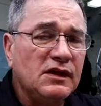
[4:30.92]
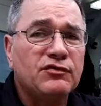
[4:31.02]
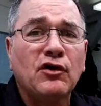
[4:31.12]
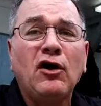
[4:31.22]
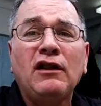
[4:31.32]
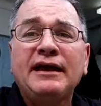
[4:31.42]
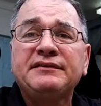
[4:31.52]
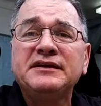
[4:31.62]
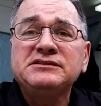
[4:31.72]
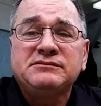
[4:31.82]
If they're all
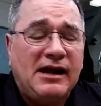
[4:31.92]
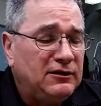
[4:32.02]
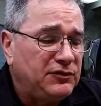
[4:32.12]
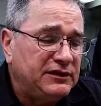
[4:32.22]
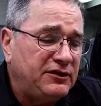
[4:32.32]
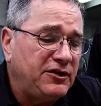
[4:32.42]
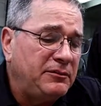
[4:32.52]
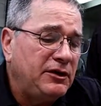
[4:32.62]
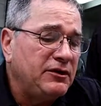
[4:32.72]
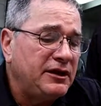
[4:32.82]
like this, I don't think they're going to
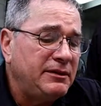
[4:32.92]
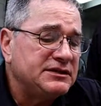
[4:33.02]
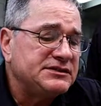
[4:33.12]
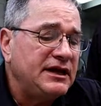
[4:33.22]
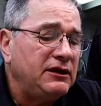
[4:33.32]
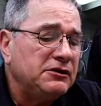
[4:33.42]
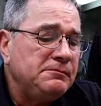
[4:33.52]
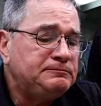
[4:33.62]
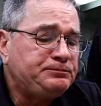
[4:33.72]
be a really big seller.